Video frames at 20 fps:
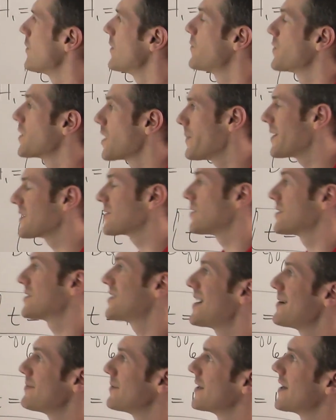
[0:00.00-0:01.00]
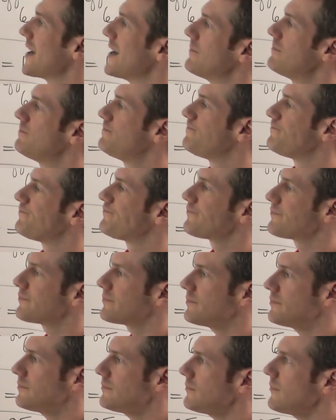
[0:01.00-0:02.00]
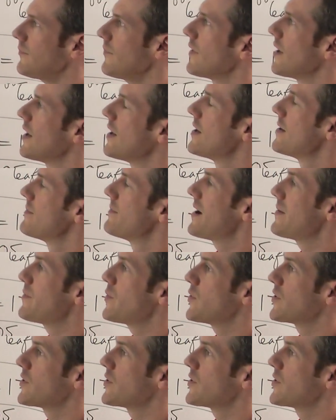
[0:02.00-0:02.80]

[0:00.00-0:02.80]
if we go back to our table again, maybe